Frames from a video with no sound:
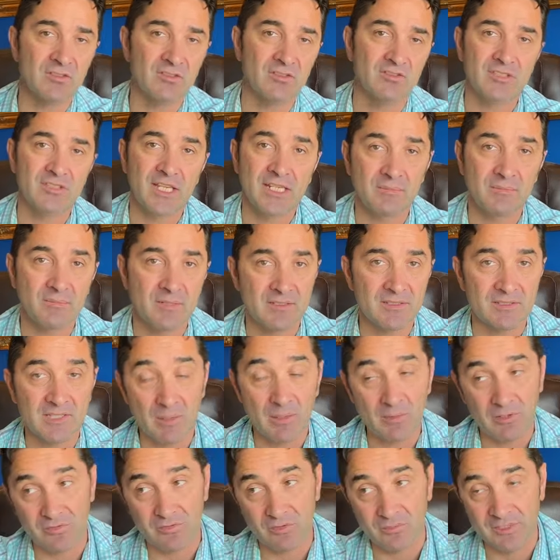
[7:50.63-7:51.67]
statements
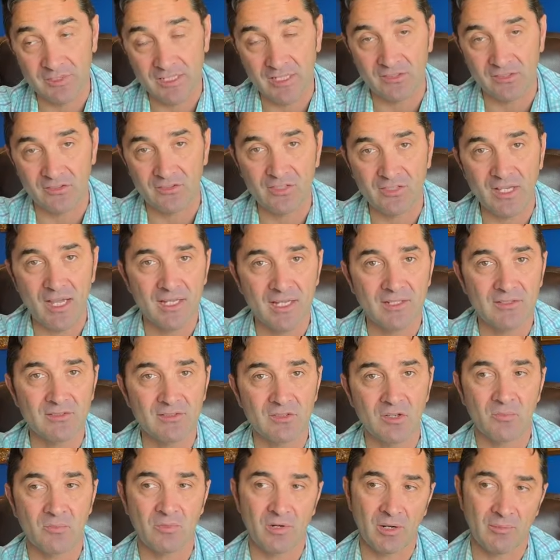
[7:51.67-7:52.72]
coming from the other side.
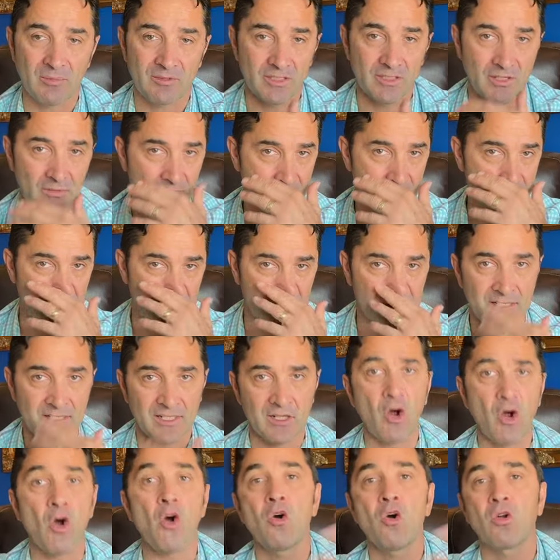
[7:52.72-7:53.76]
So probably the Russians
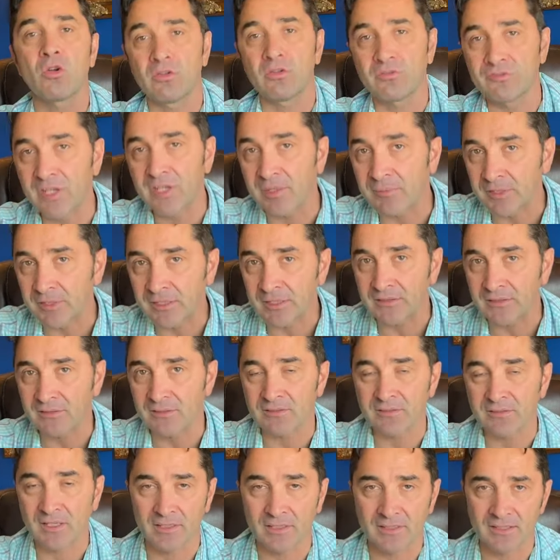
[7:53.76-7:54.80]
say all of them hit
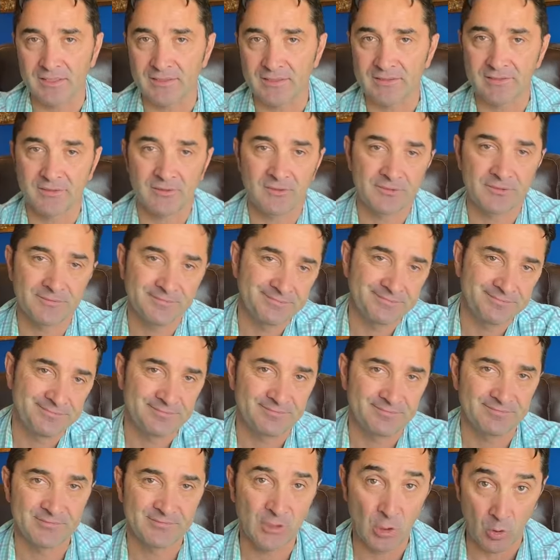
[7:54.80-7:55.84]
the target. So
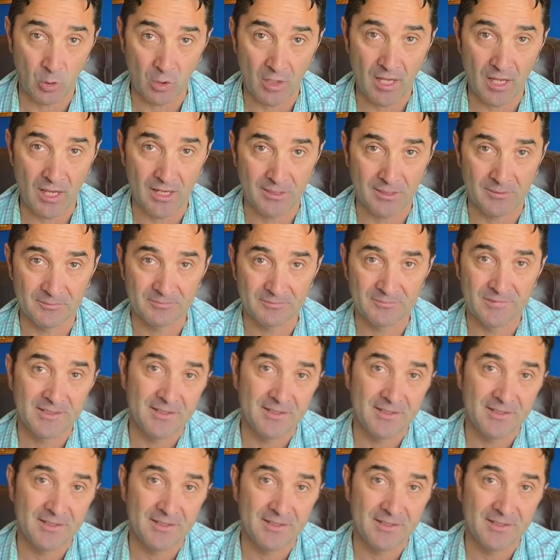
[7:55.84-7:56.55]
their life.